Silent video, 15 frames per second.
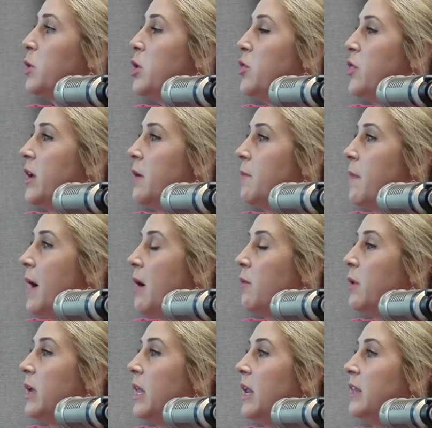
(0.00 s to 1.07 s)
when you think
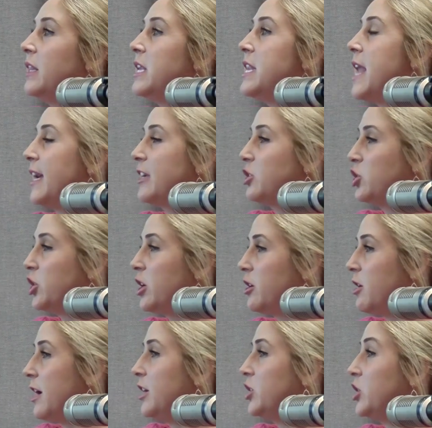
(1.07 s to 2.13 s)
about getting the next
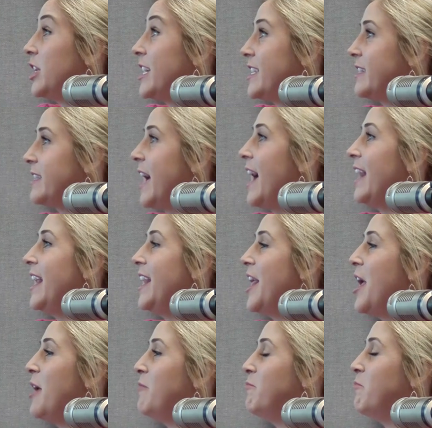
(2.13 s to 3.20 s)
generation excited
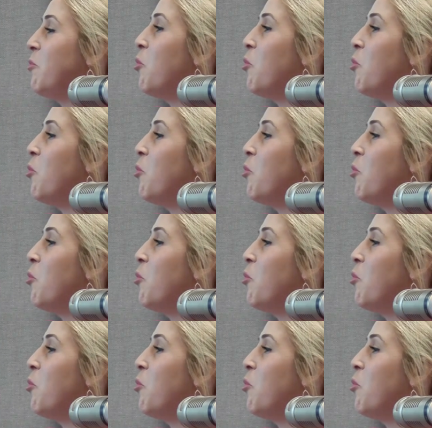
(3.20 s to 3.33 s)
and